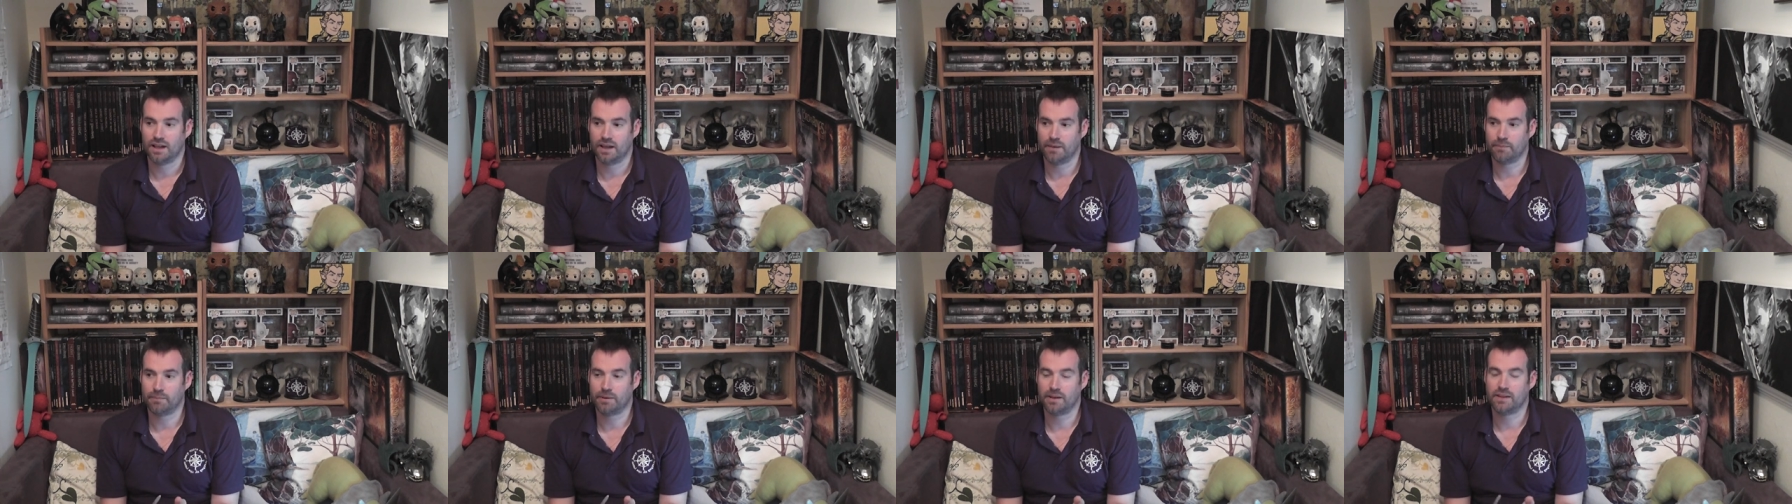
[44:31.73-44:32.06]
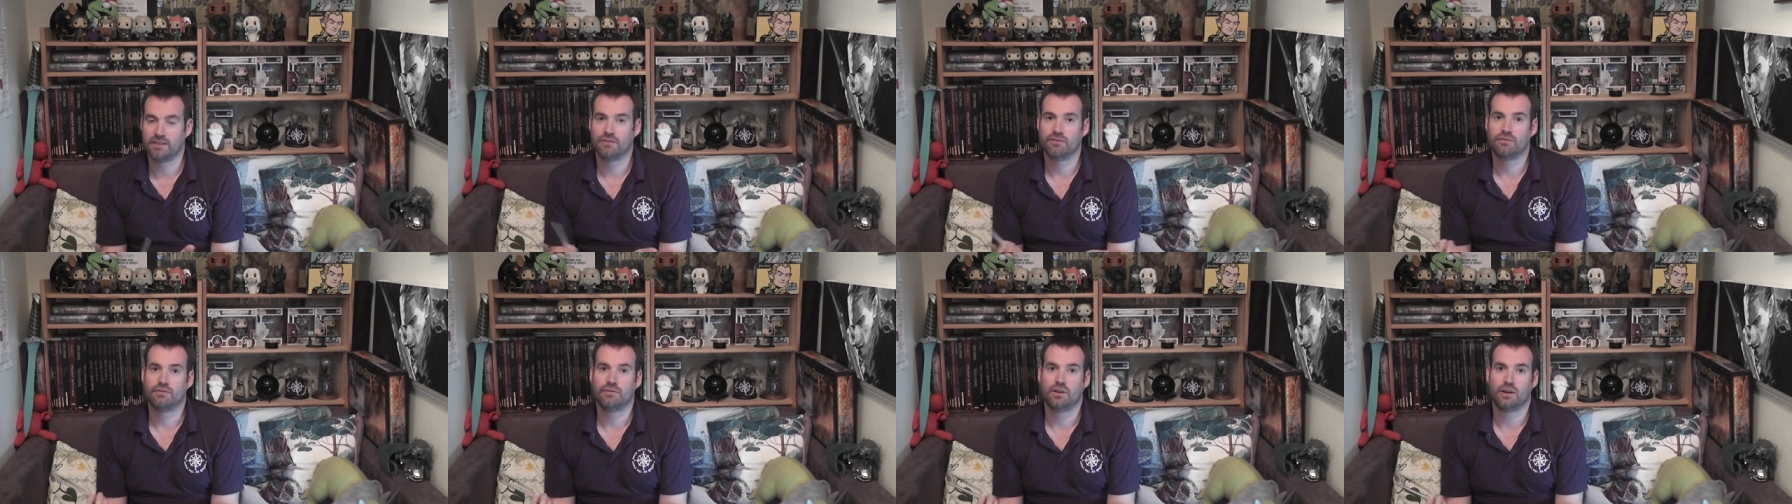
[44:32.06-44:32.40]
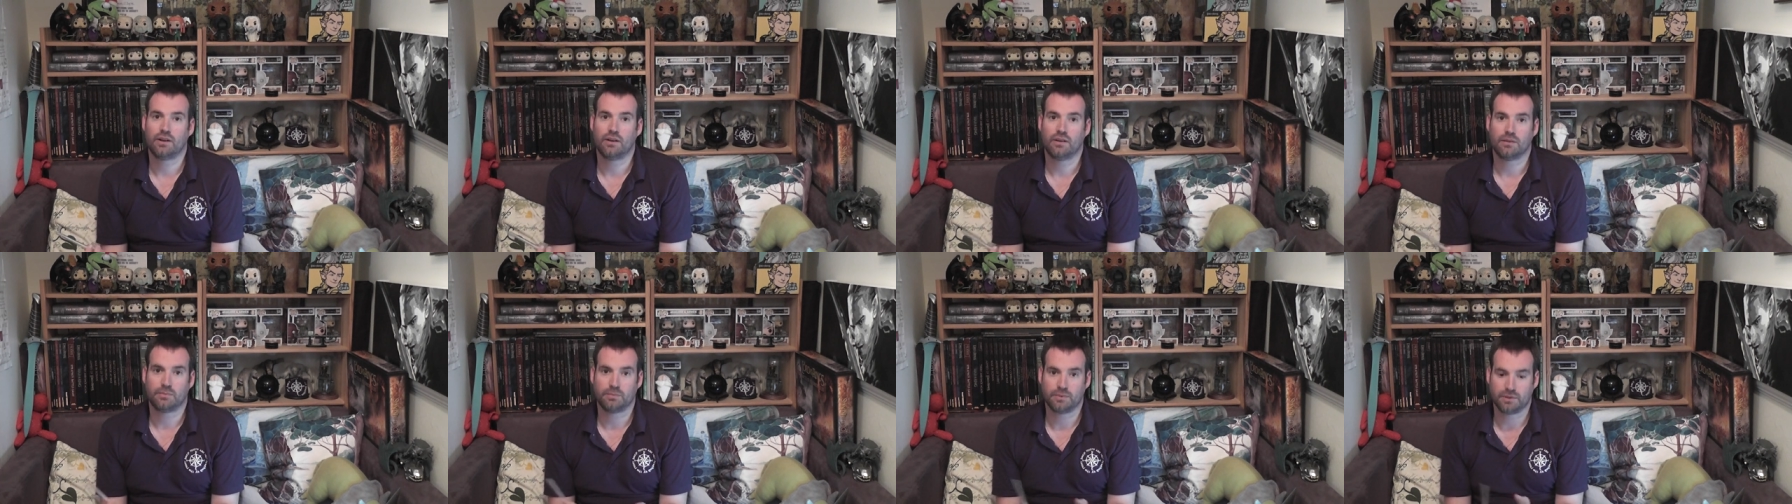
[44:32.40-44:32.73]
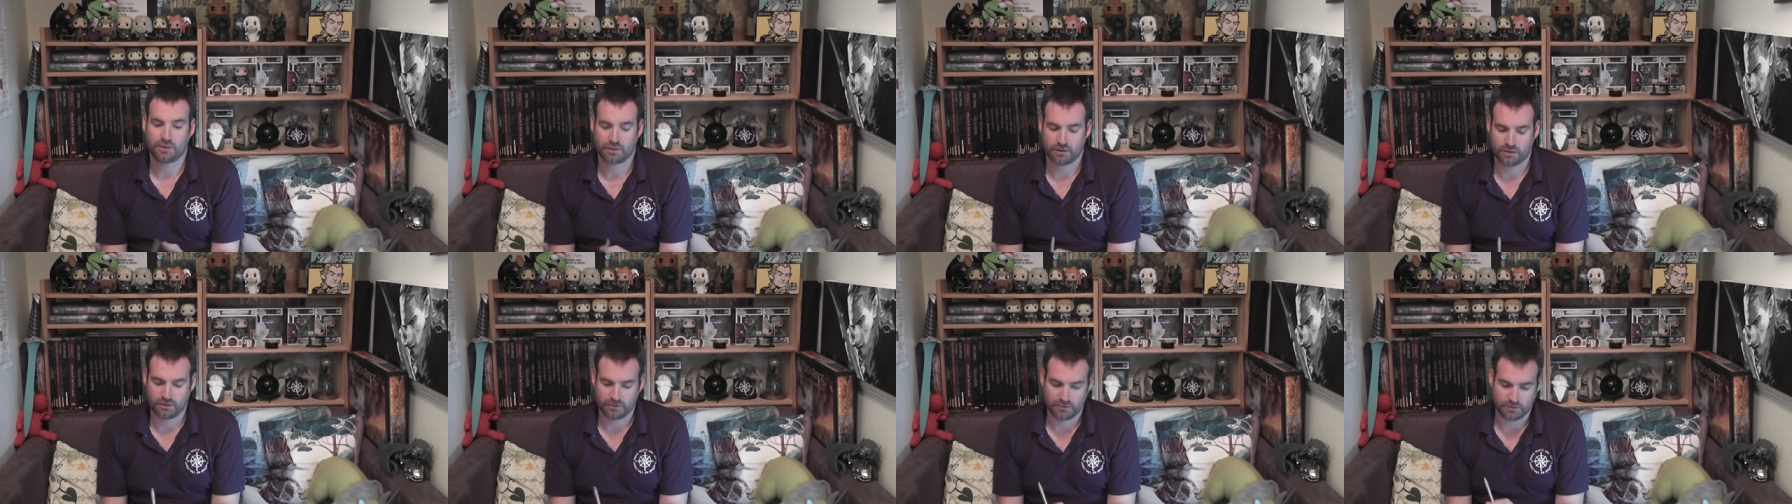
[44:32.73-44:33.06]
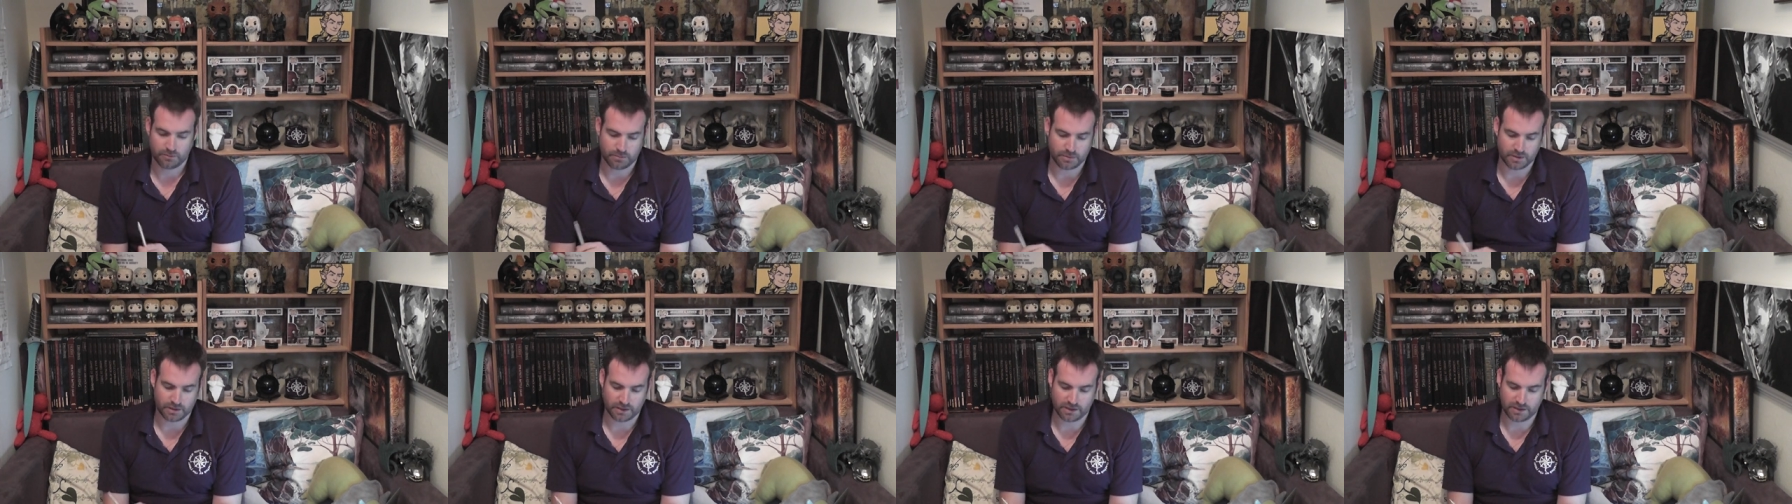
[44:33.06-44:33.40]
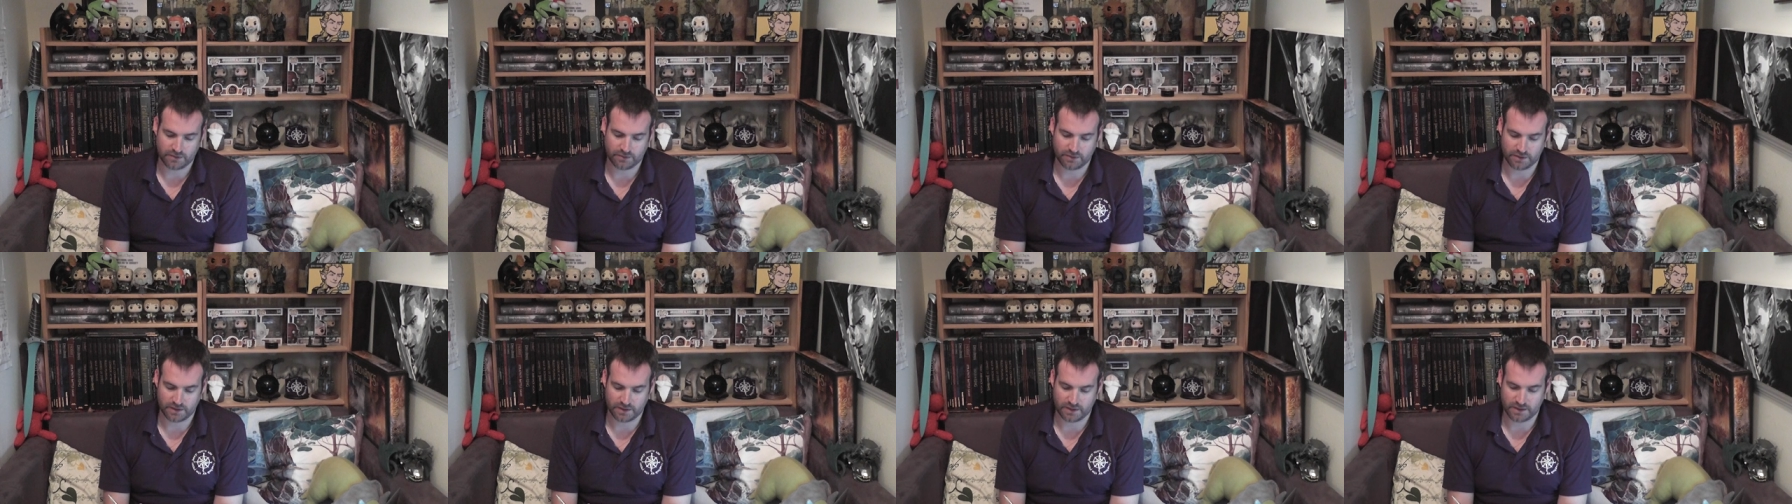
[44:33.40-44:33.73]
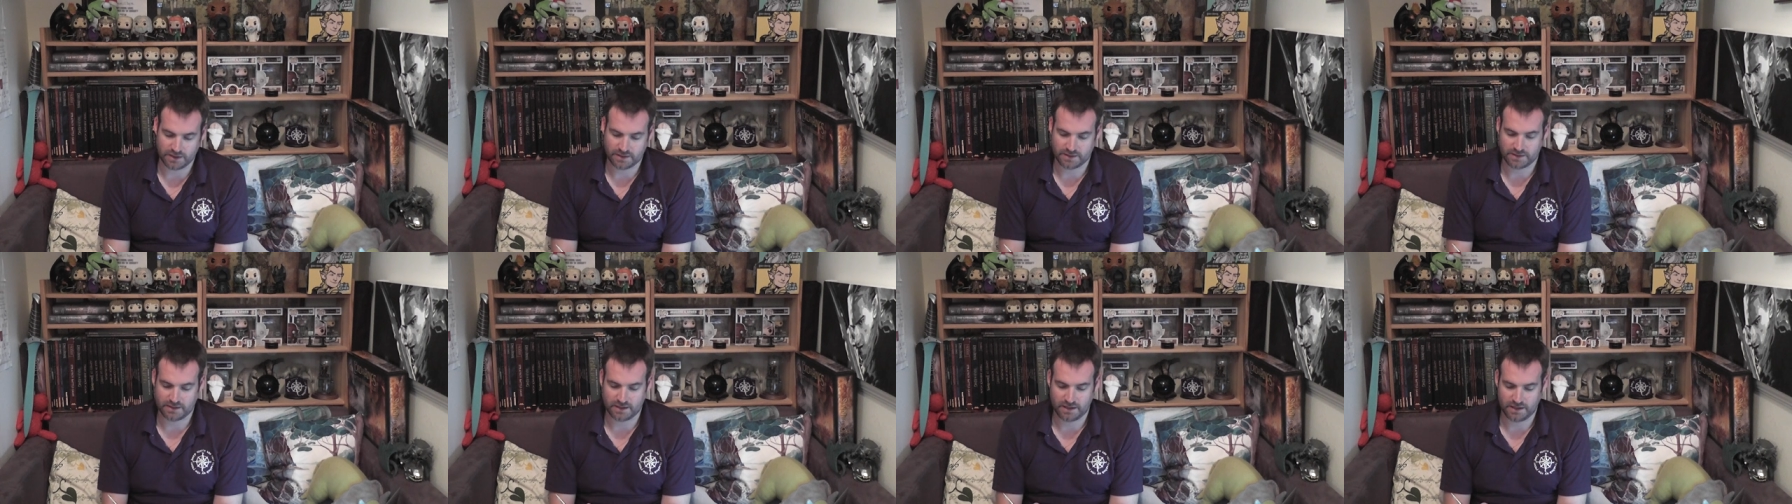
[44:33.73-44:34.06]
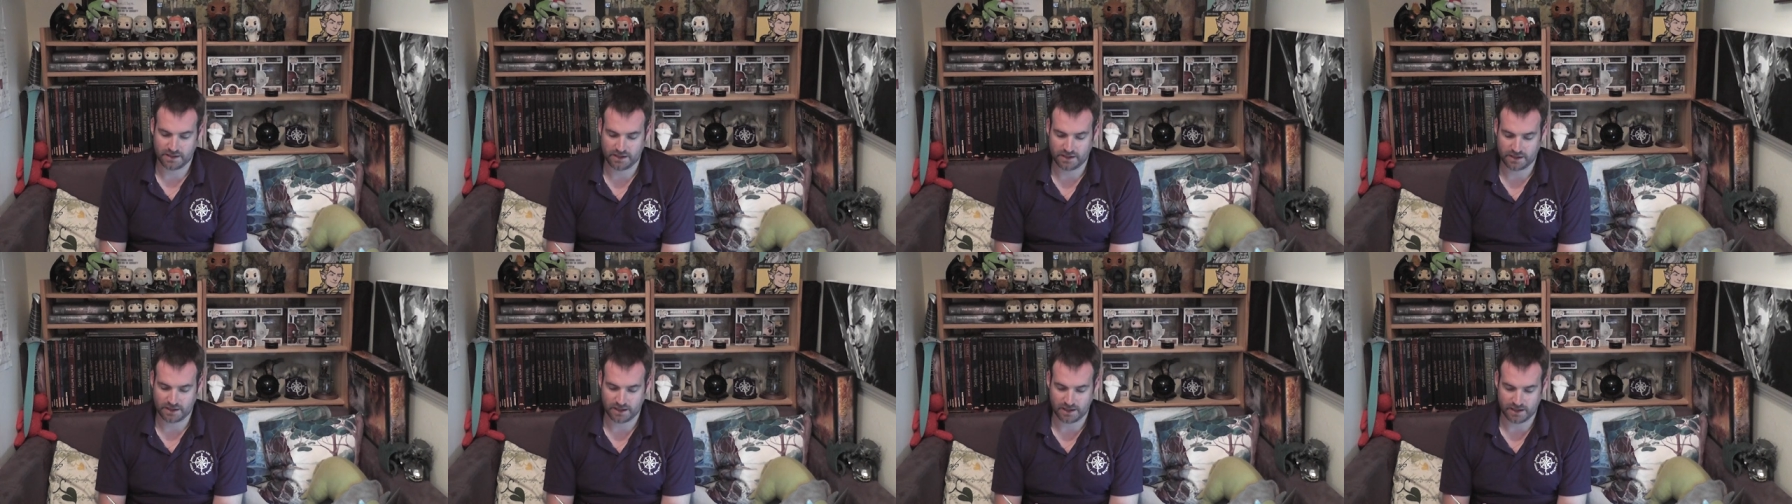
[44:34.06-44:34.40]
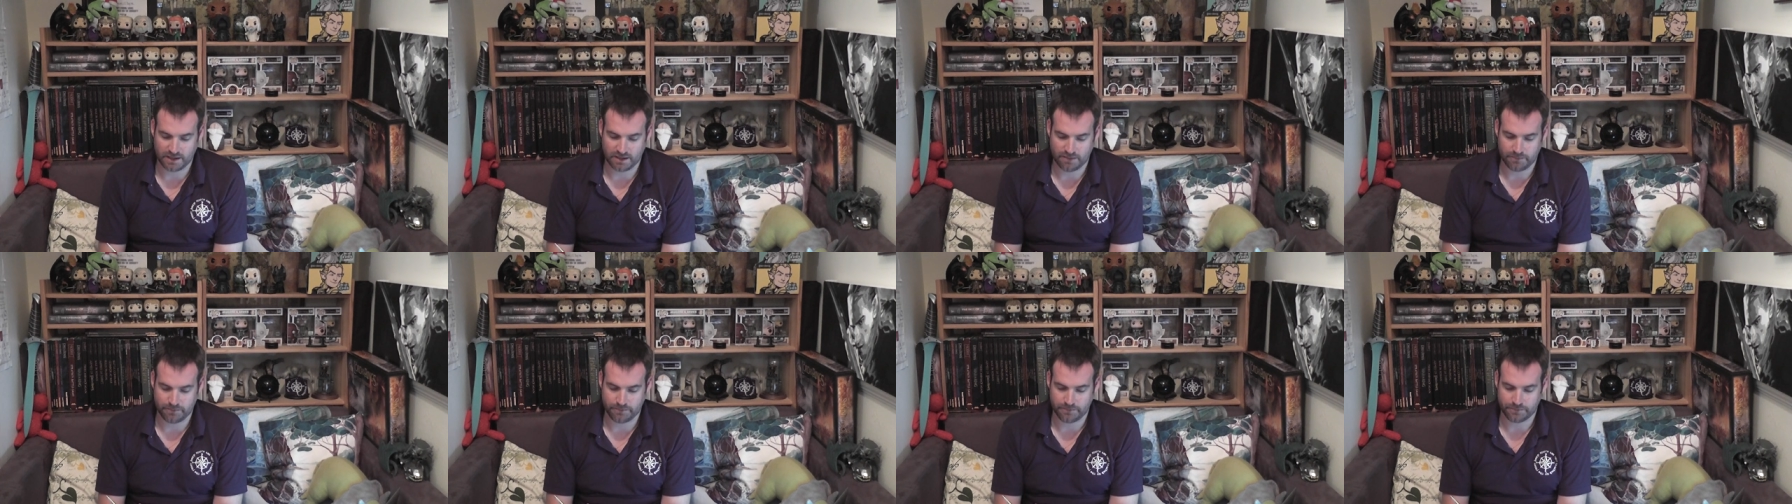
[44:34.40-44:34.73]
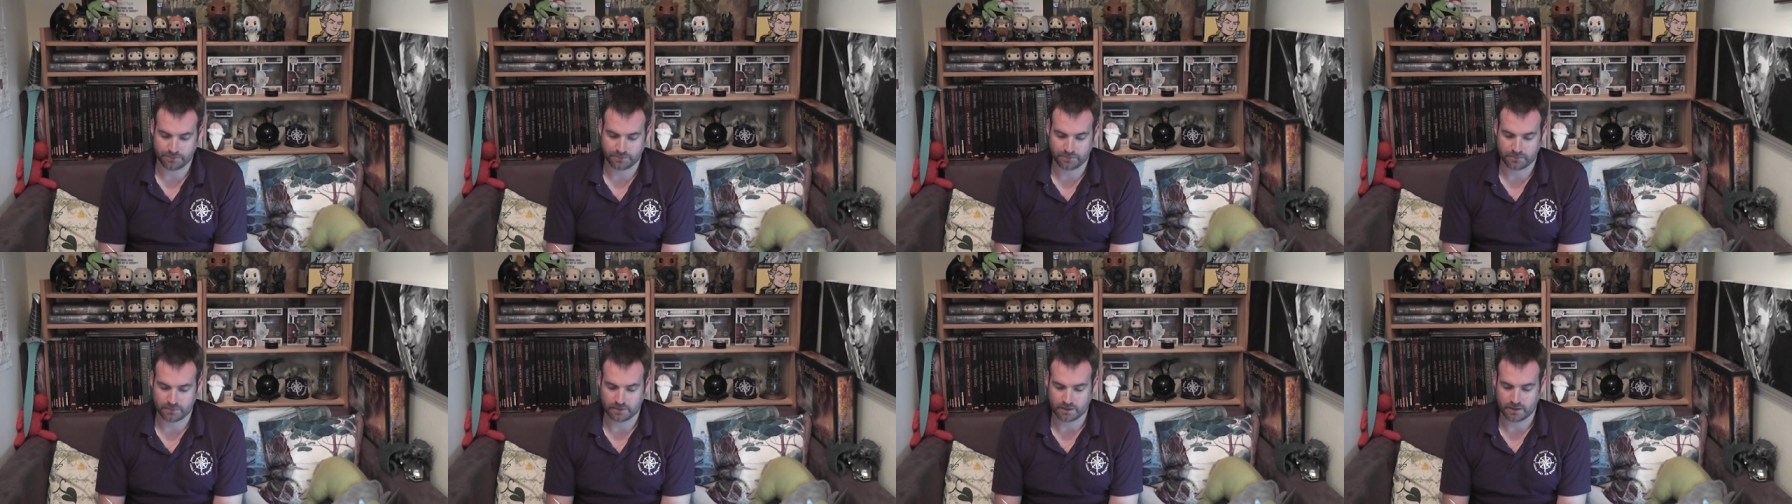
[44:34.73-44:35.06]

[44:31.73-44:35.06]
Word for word: and painted the vast majority of them, but given that it's the um,